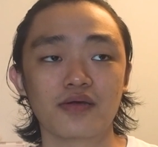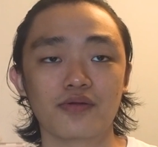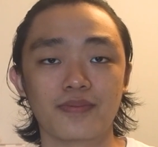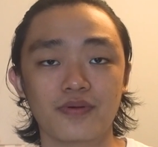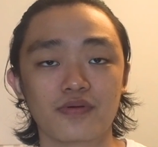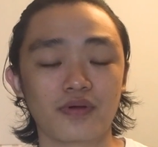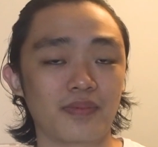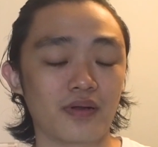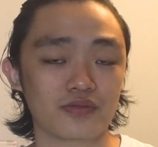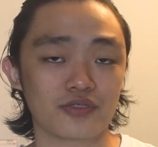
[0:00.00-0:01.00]
report
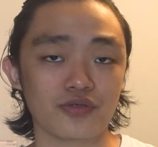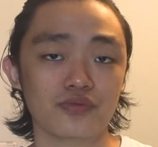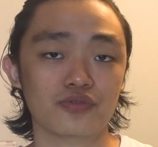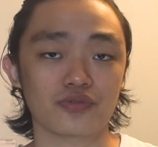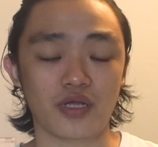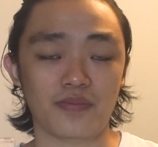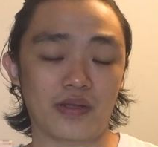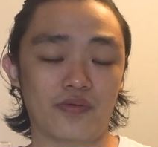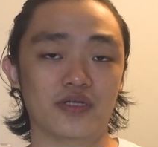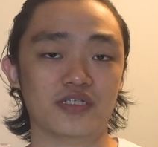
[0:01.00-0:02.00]
about you to the
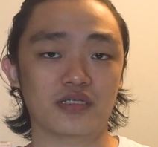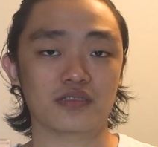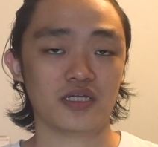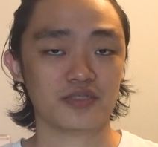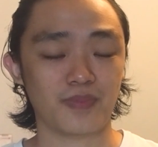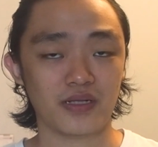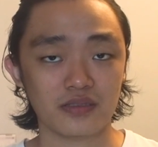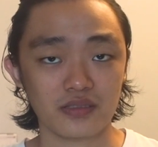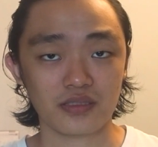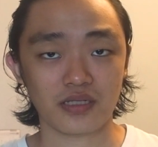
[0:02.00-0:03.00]
immigration. It's
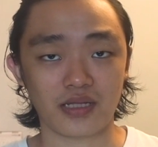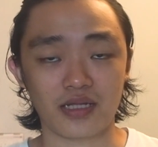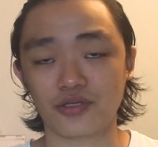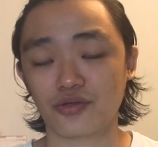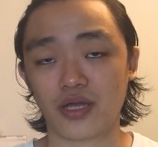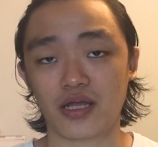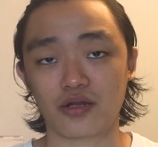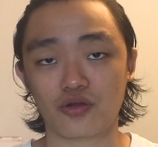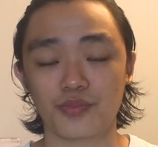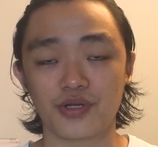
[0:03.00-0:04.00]
better that you
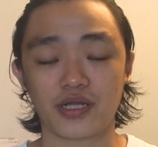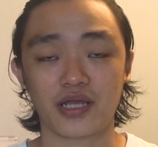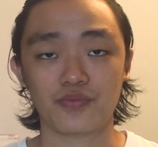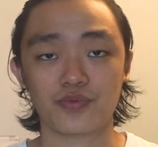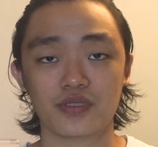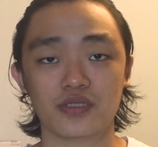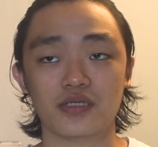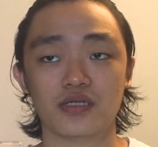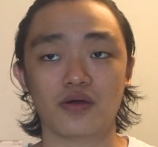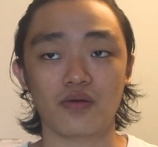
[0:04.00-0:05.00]
can communicate with
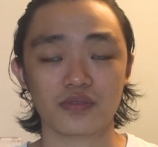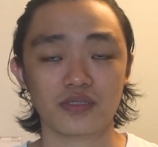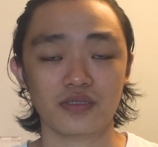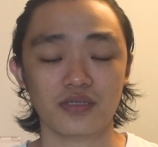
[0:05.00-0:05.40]
the owner,